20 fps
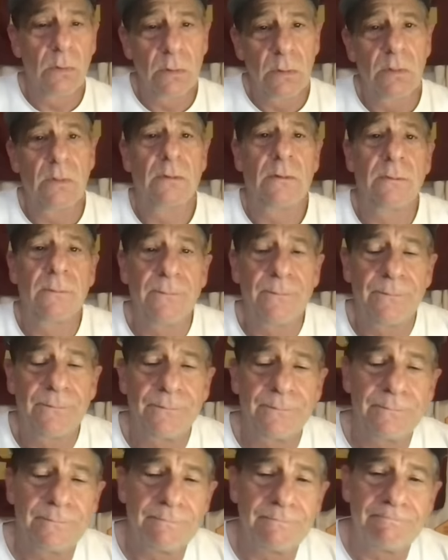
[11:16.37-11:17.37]

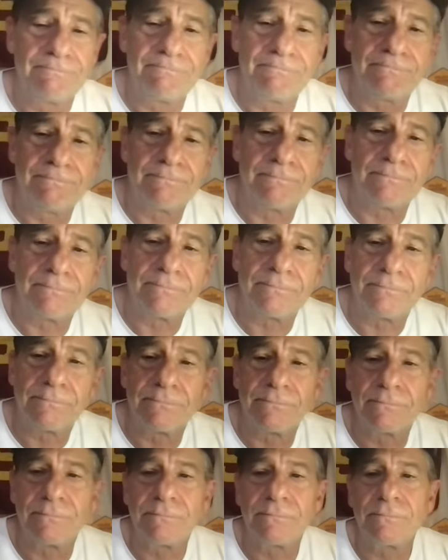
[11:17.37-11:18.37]

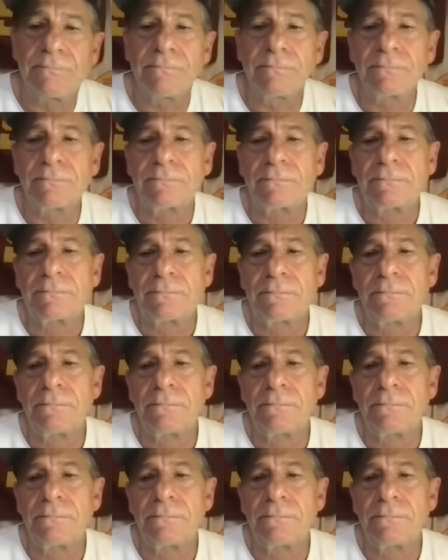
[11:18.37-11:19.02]
Nothing is said.